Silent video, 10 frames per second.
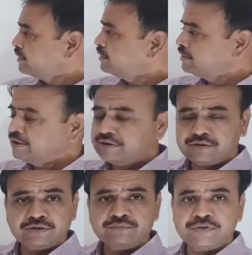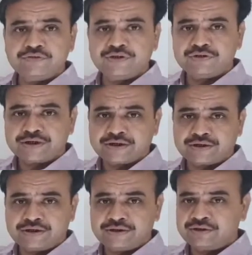Again, between
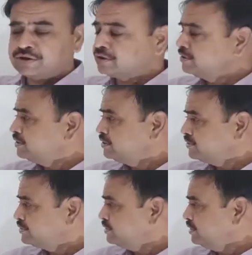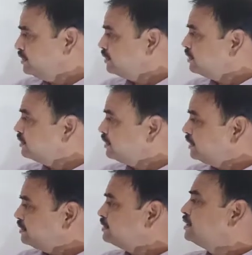second and third it is D.
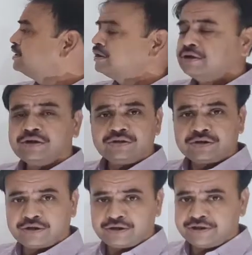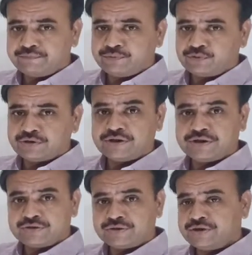Again, third and fourth it
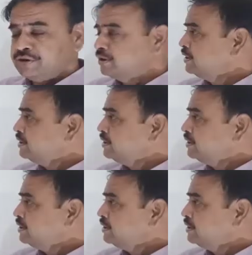is D.